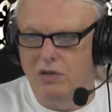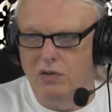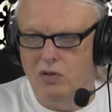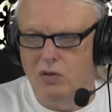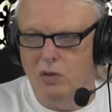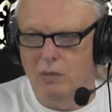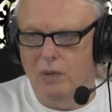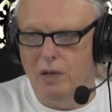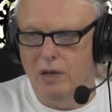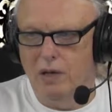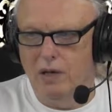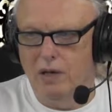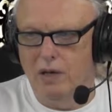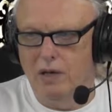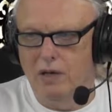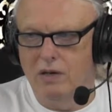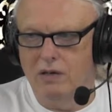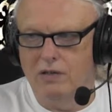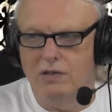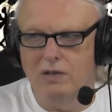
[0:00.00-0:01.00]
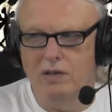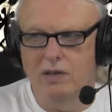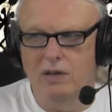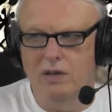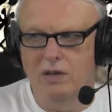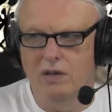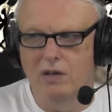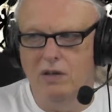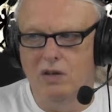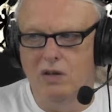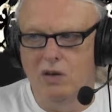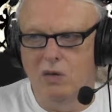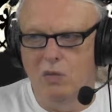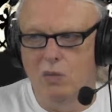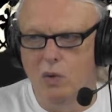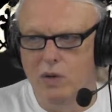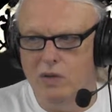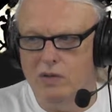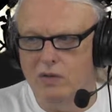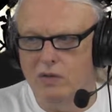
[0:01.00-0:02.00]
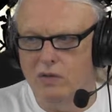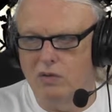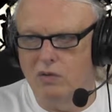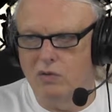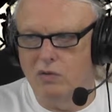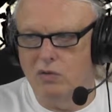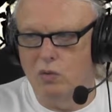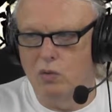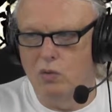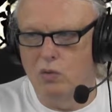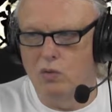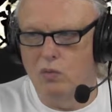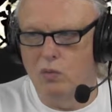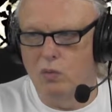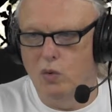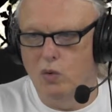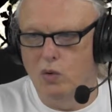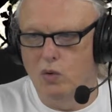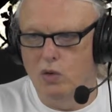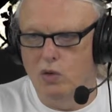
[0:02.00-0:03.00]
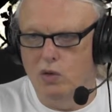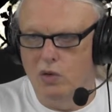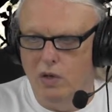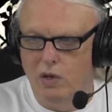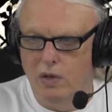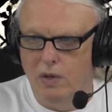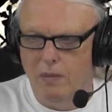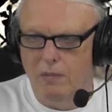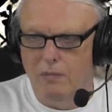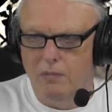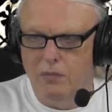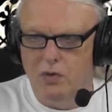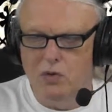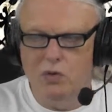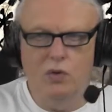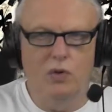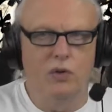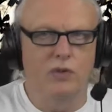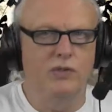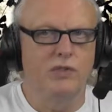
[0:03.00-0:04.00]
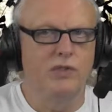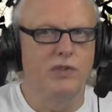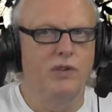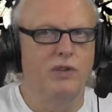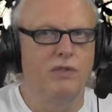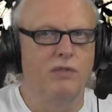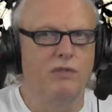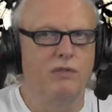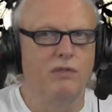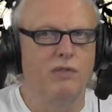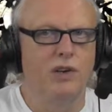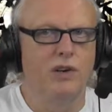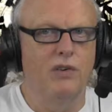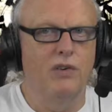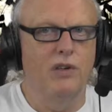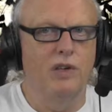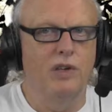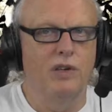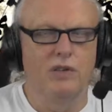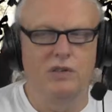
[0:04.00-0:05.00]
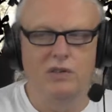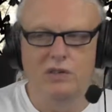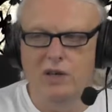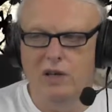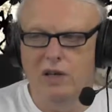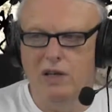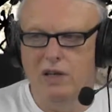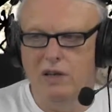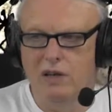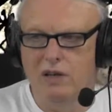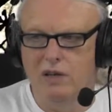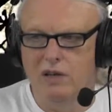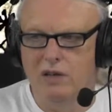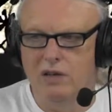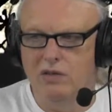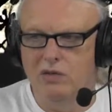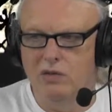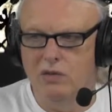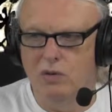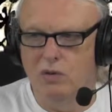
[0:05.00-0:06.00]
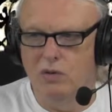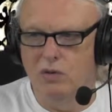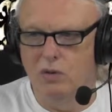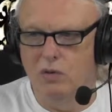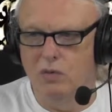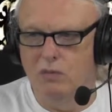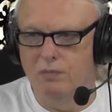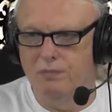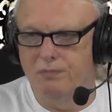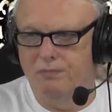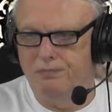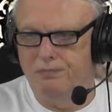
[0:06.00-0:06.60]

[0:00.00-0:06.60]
dominating us in the Western controlled world to this very day, as you all know.